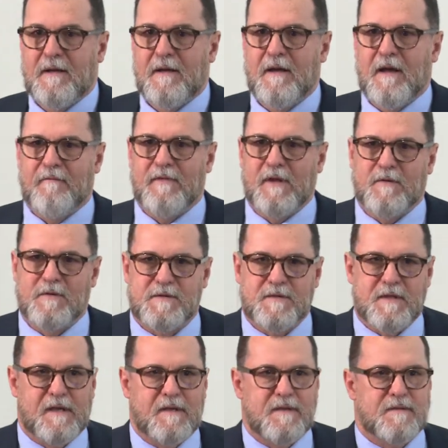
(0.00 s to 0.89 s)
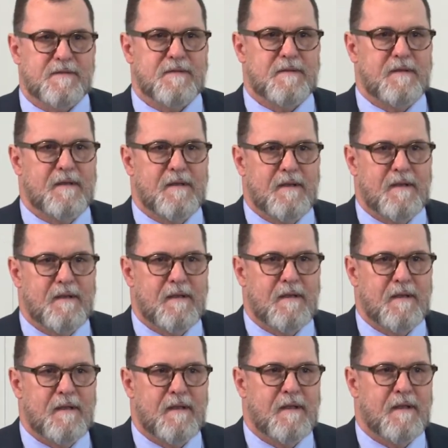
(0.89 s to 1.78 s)
of those things.
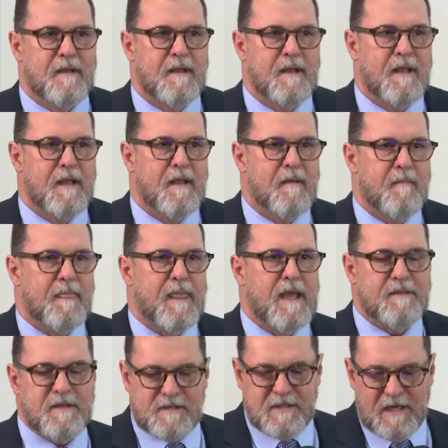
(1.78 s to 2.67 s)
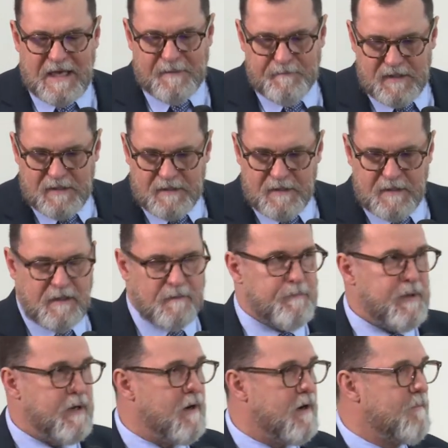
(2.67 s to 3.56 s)
At the top of the little
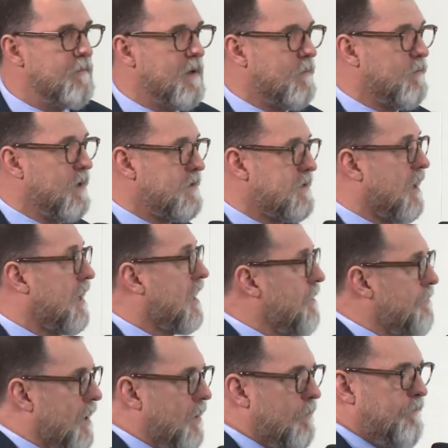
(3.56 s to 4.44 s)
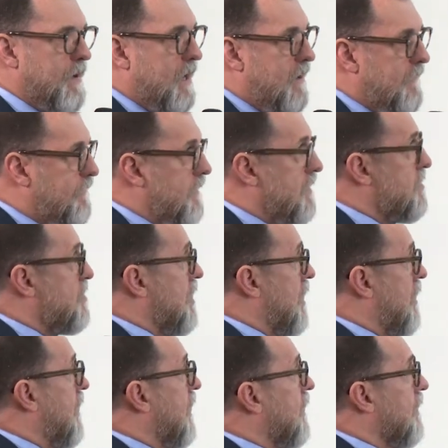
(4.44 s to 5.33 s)
pyramid, we talk about benefit
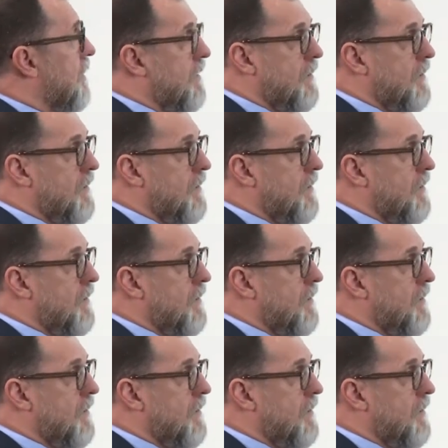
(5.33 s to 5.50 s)
sharing.